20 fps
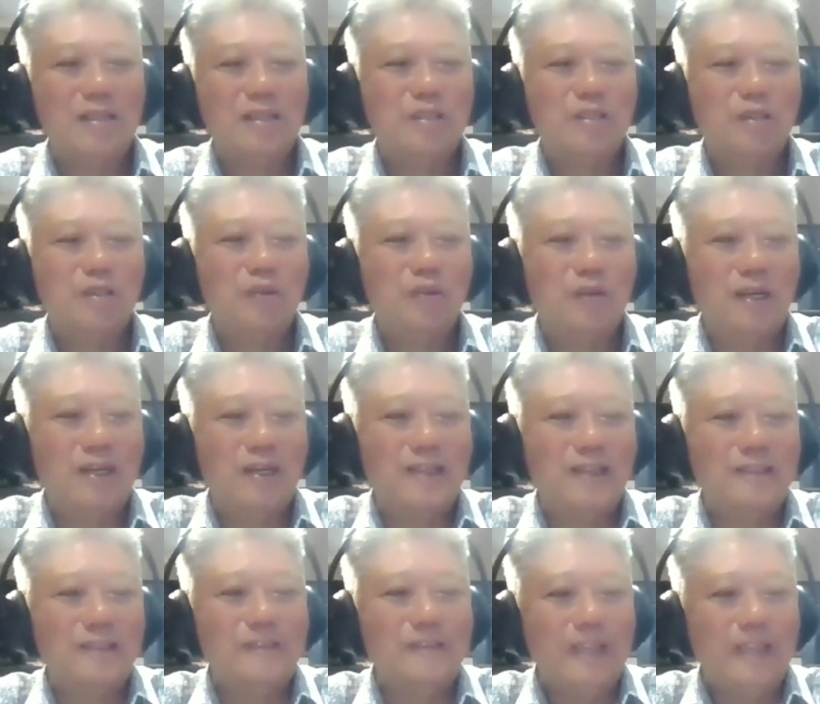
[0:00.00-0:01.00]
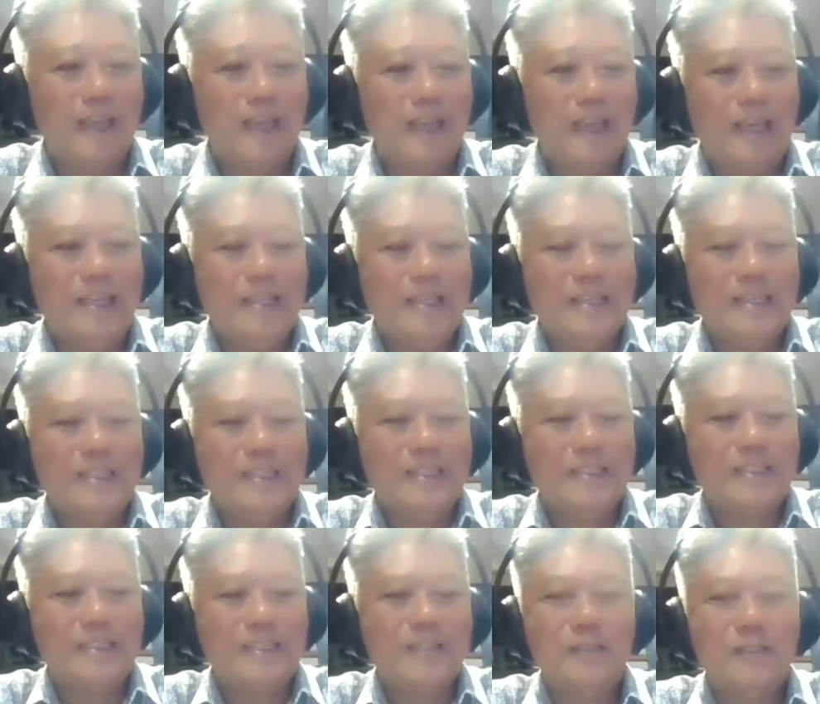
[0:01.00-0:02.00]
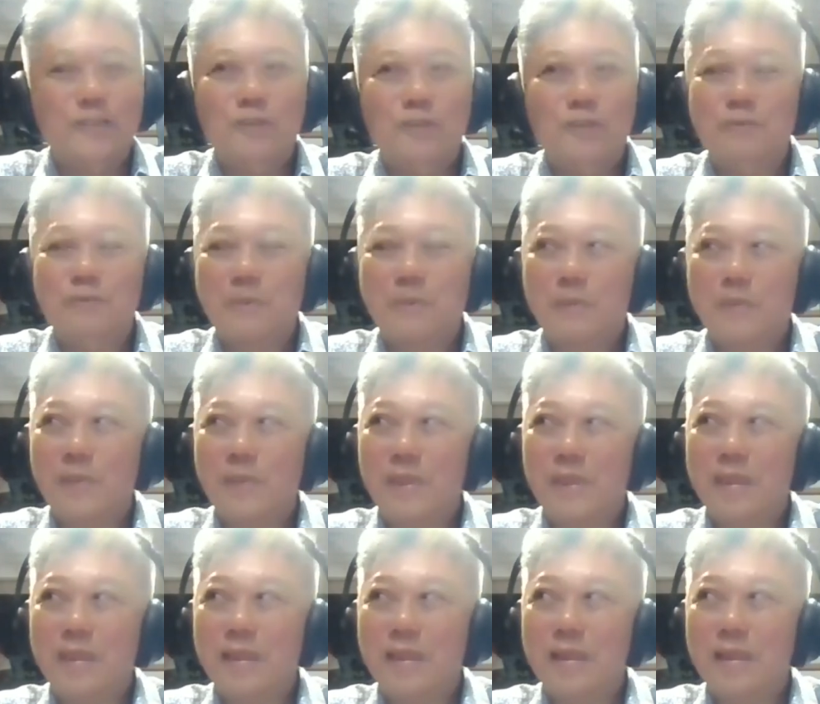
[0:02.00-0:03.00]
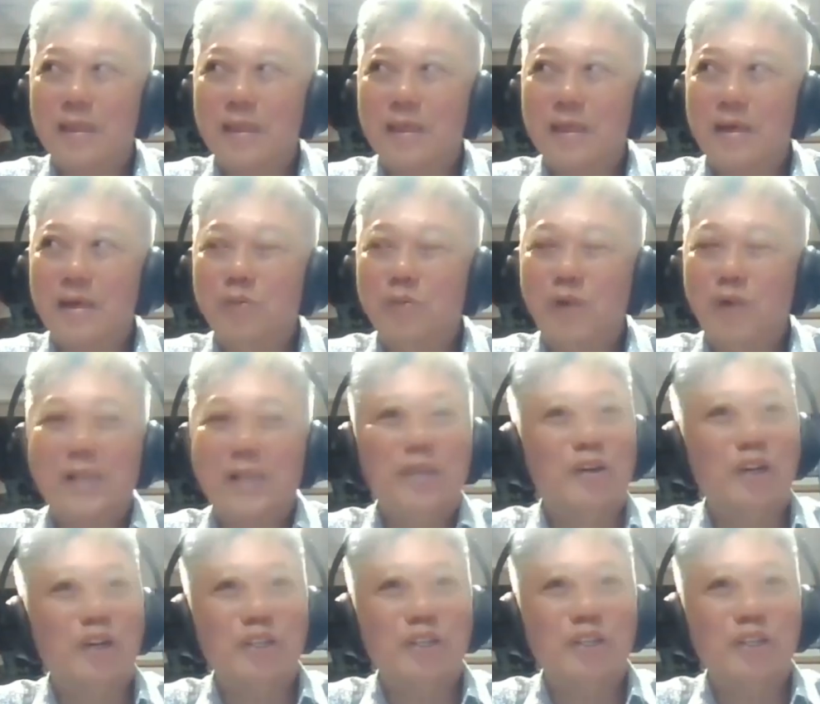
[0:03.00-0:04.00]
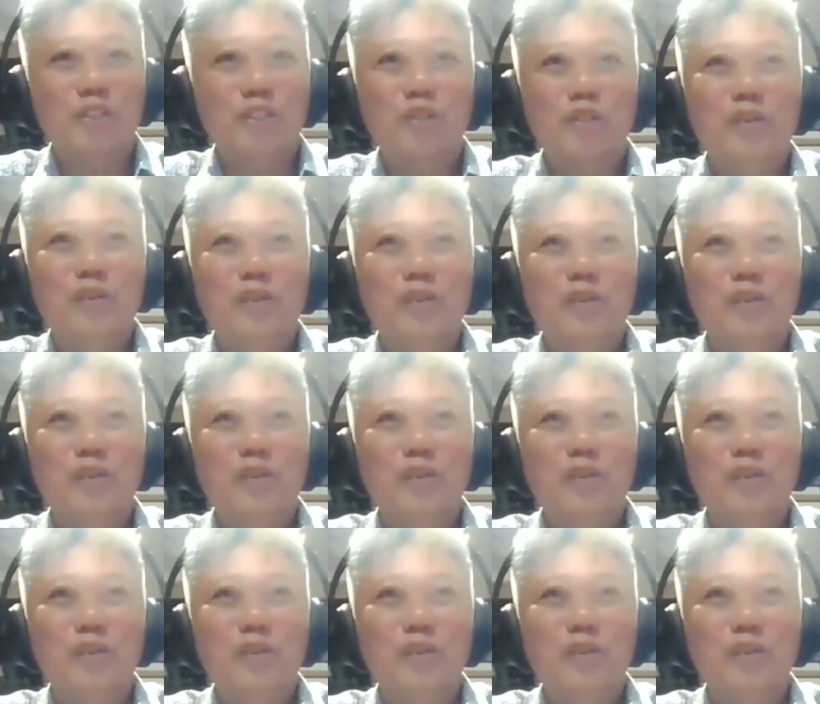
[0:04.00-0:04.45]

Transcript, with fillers: so uh, okay, so what are you gonna do next?